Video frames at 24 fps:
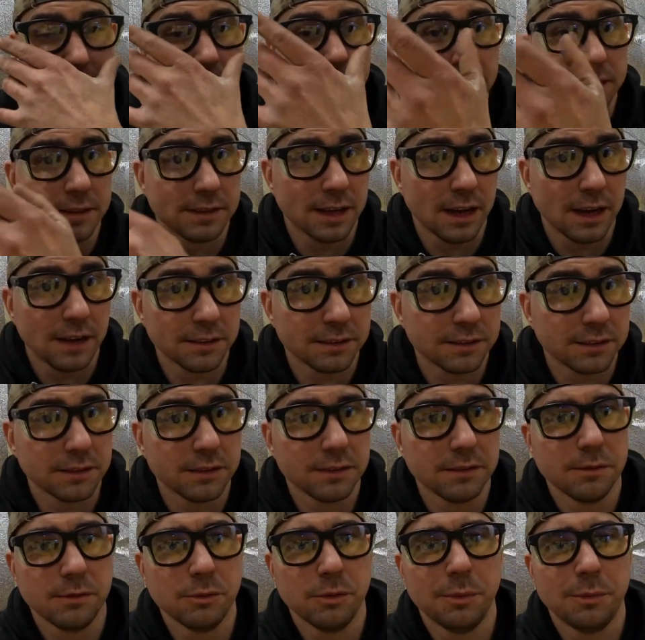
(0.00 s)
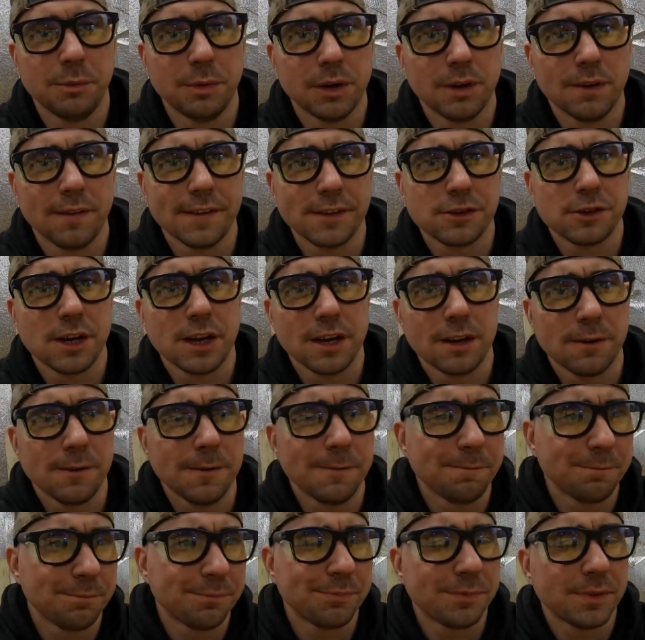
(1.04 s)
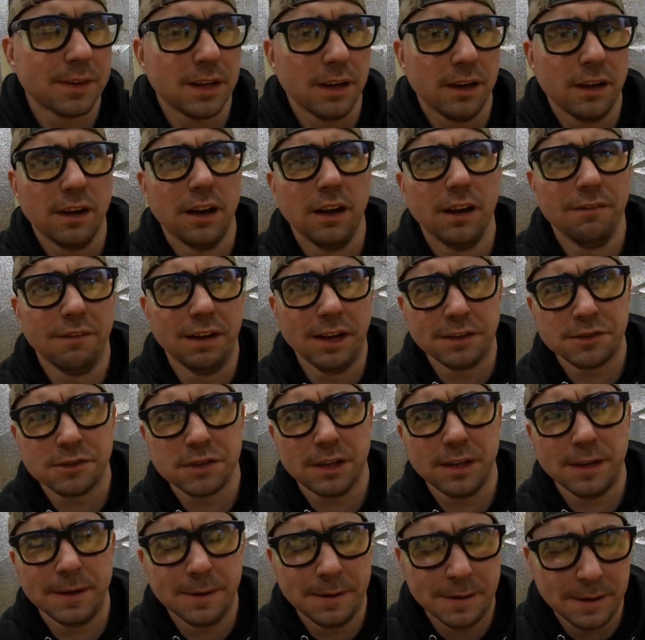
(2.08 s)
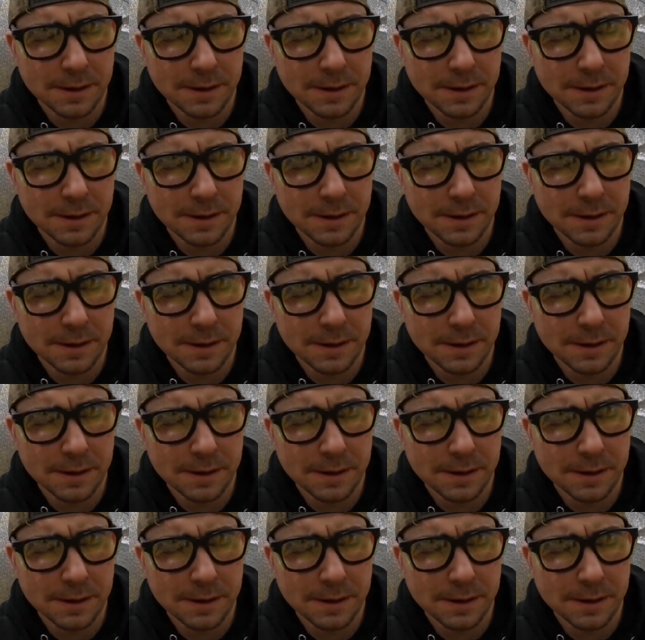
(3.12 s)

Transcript: at his house. We'll put it on the channel eventually.